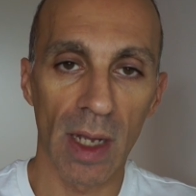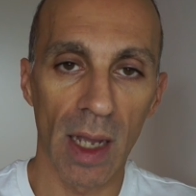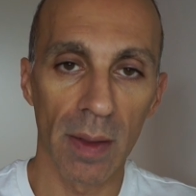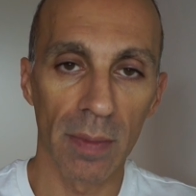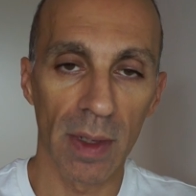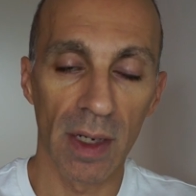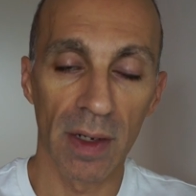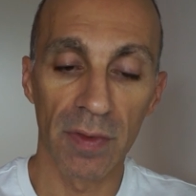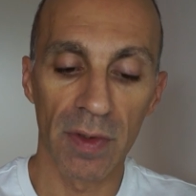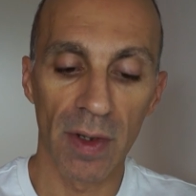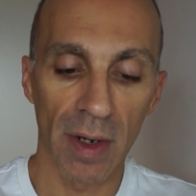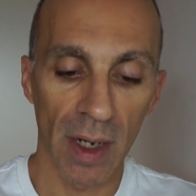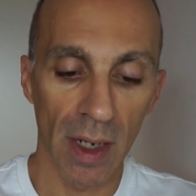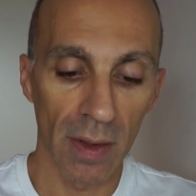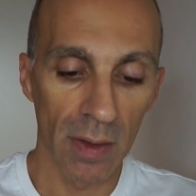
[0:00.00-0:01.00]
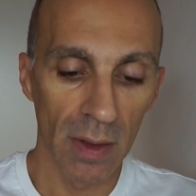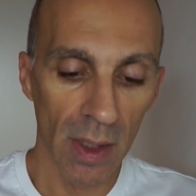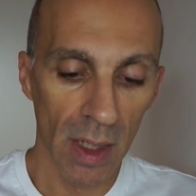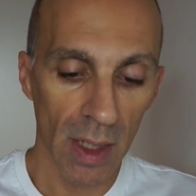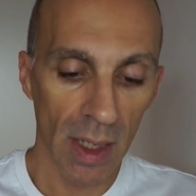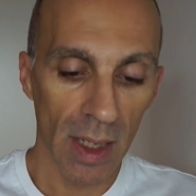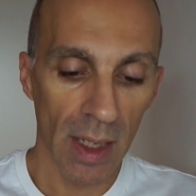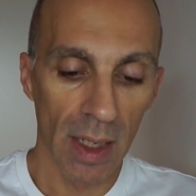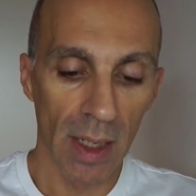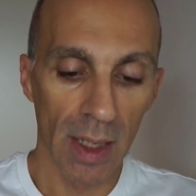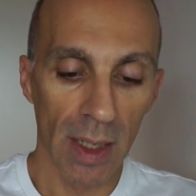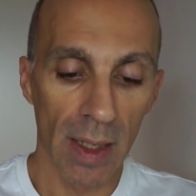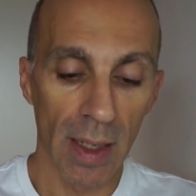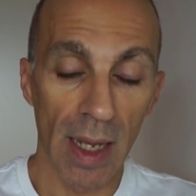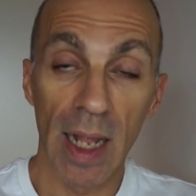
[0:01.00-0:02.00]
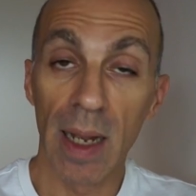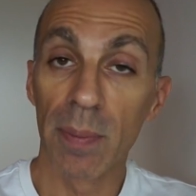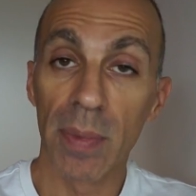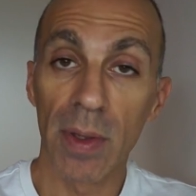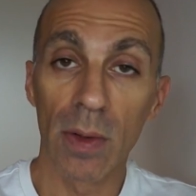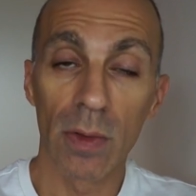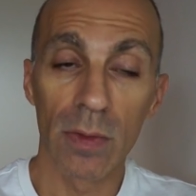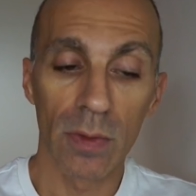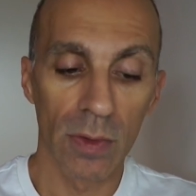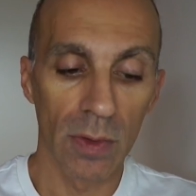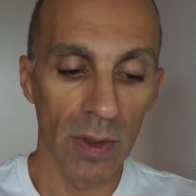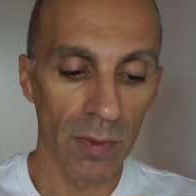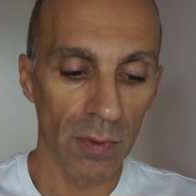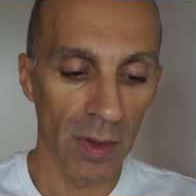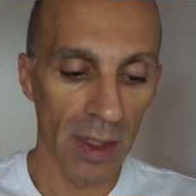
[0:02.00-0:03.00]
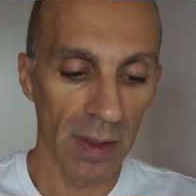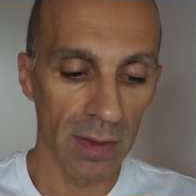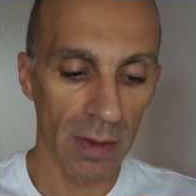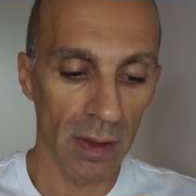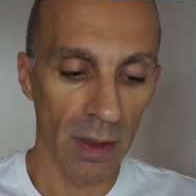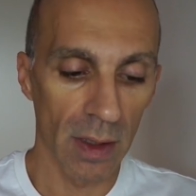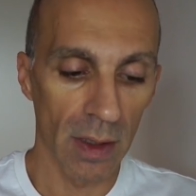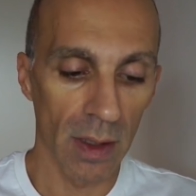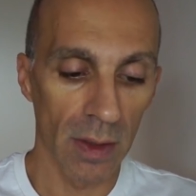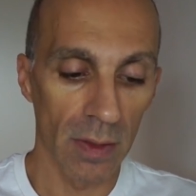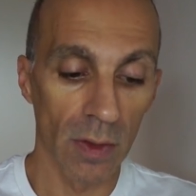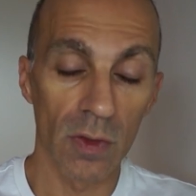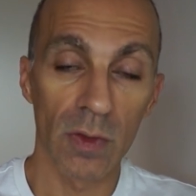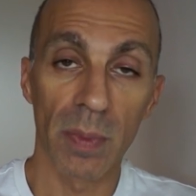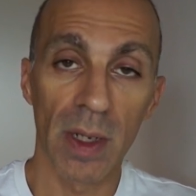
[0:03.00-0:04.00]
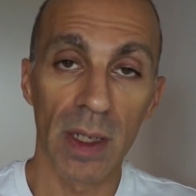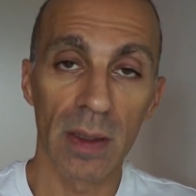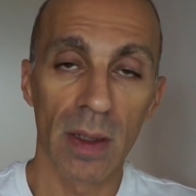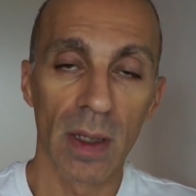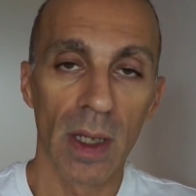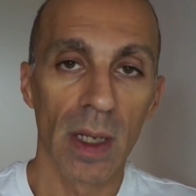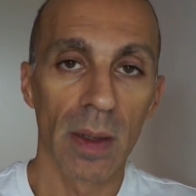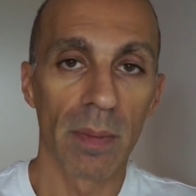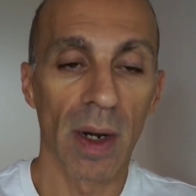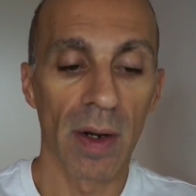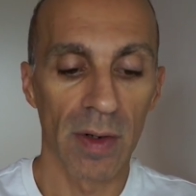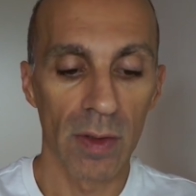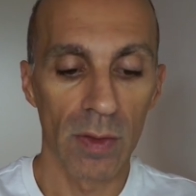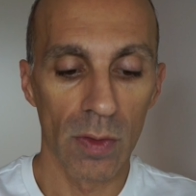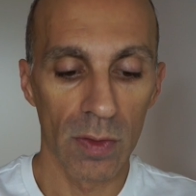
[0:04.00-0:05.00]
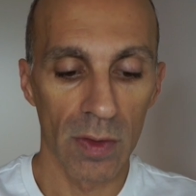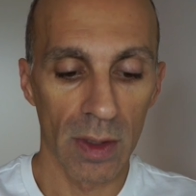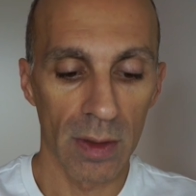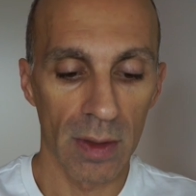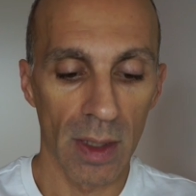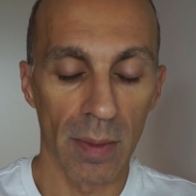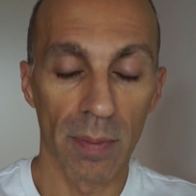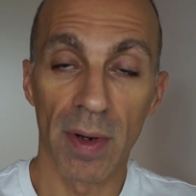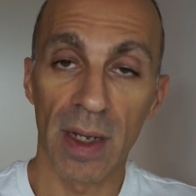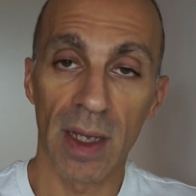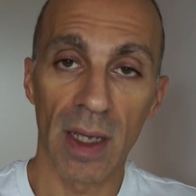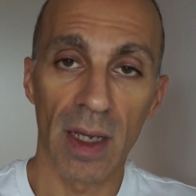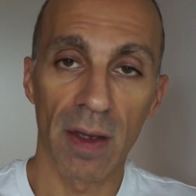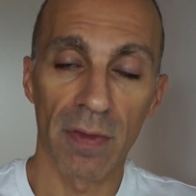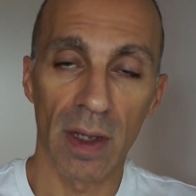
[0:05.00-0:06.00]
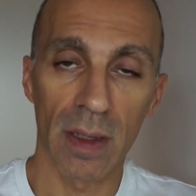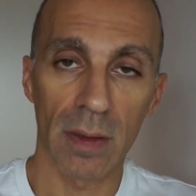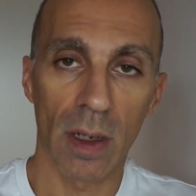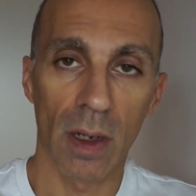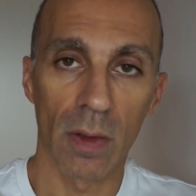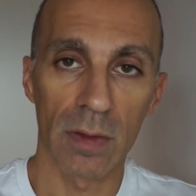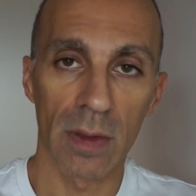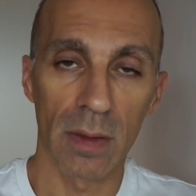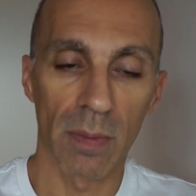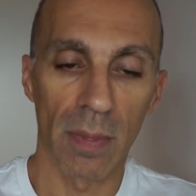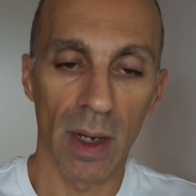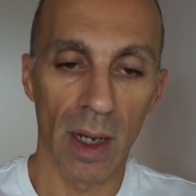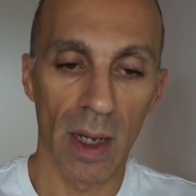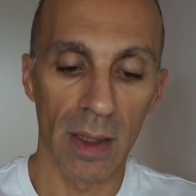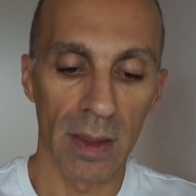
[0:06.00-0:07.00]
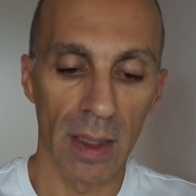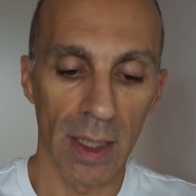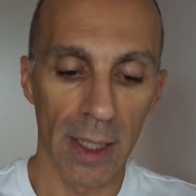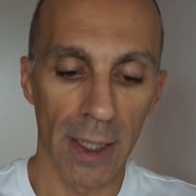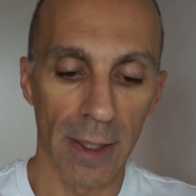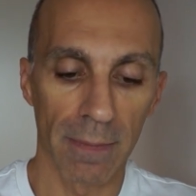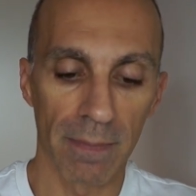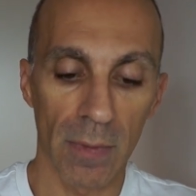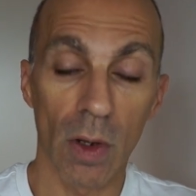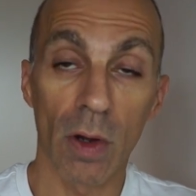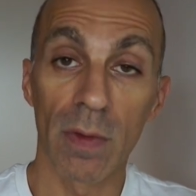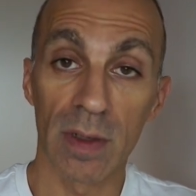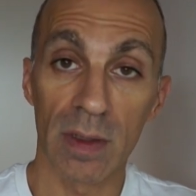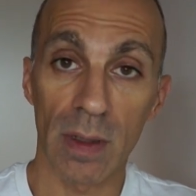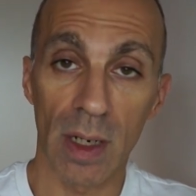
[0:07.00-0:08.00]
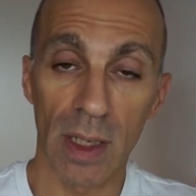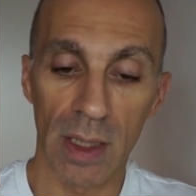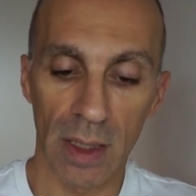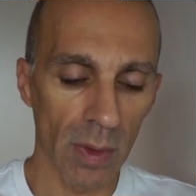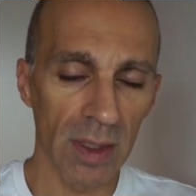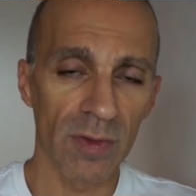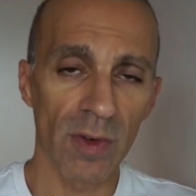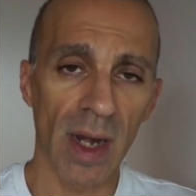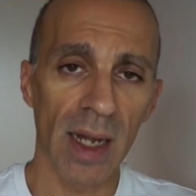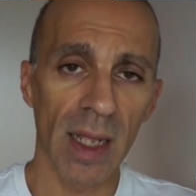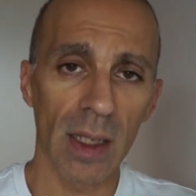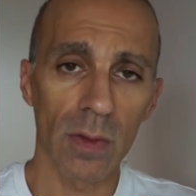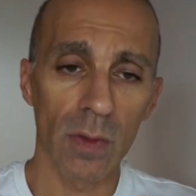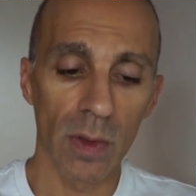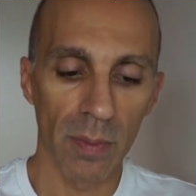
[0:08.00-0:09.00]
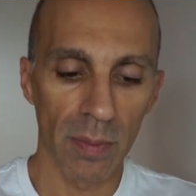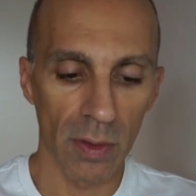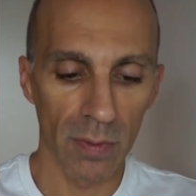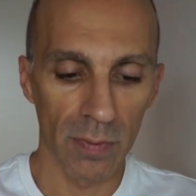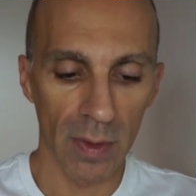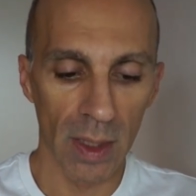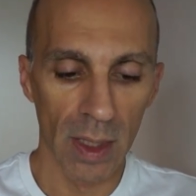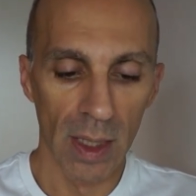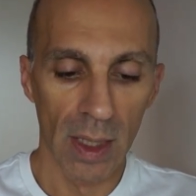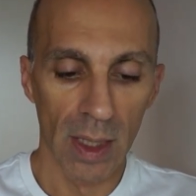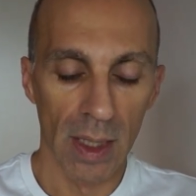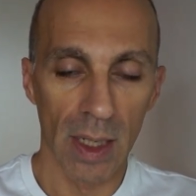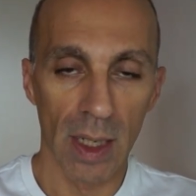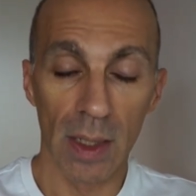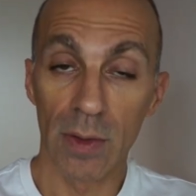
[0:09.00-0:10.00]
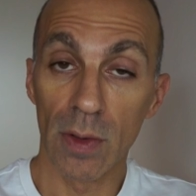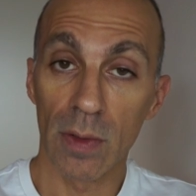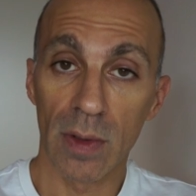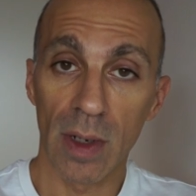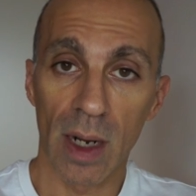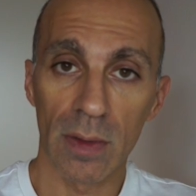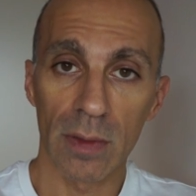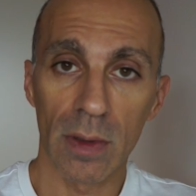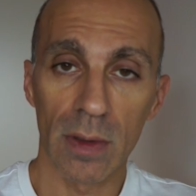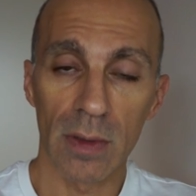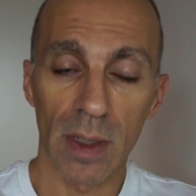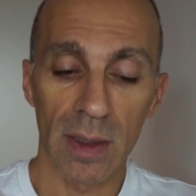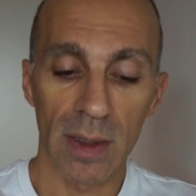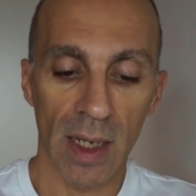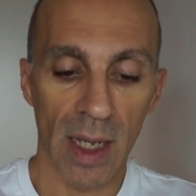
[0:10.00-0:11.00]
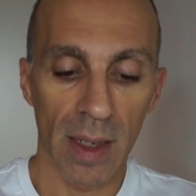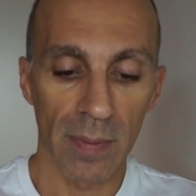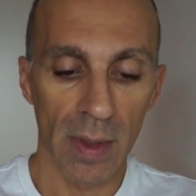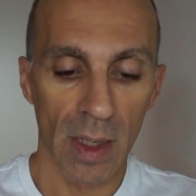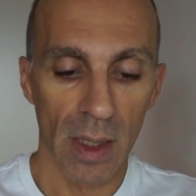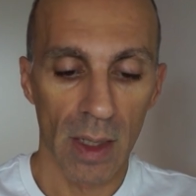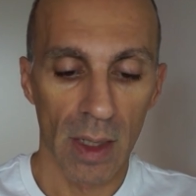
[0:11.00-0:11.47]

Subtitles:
time in the air help you to increase your speed by reducing the braking effect caused by the overstriding. When training to improve your ground contact time,